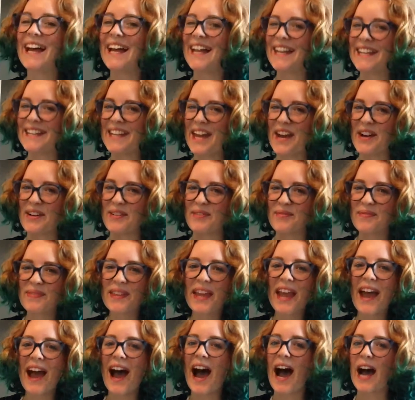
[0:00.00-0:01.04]
Now,
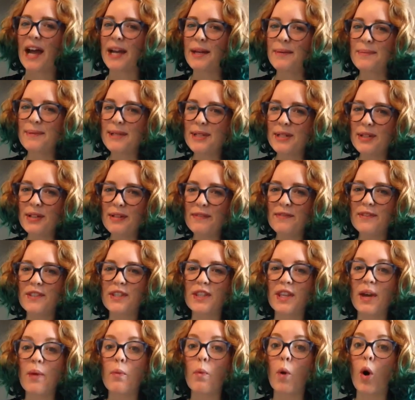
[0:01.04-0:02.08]
I observed
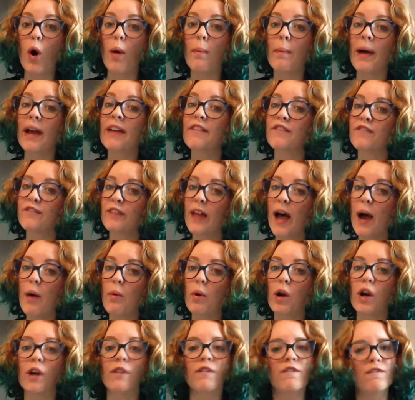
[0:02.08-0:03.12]
that while my
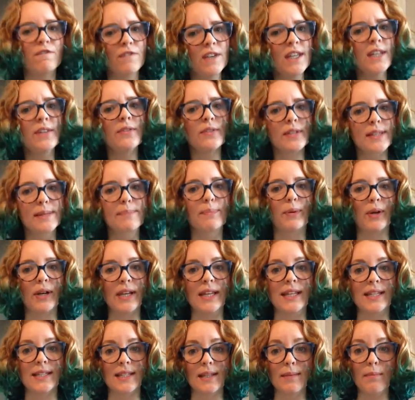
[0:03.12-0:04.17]
flour feels
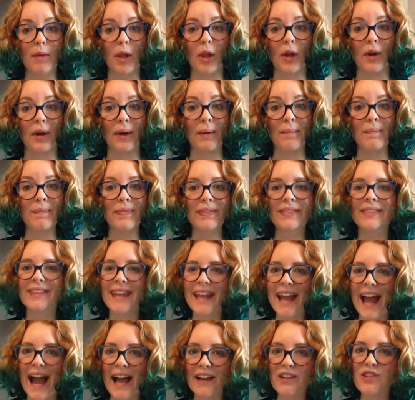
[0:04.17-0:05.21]
pretty similar, they
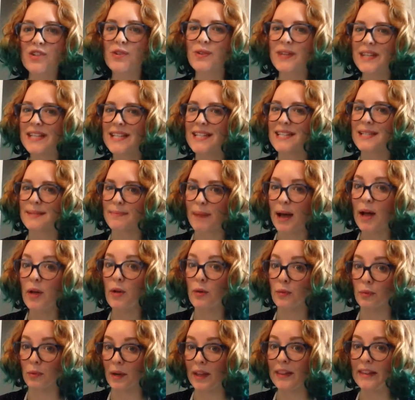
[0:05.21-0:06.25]
actually
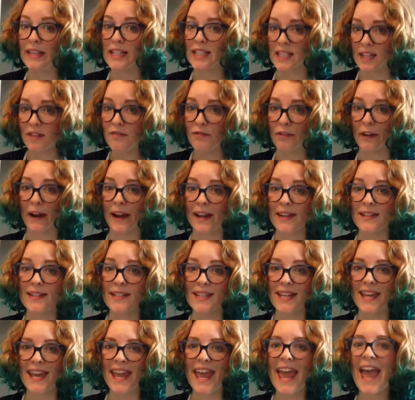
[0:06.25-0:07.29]
smell really different.
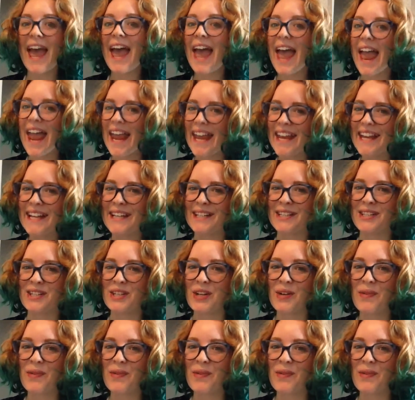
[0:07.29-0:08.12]
And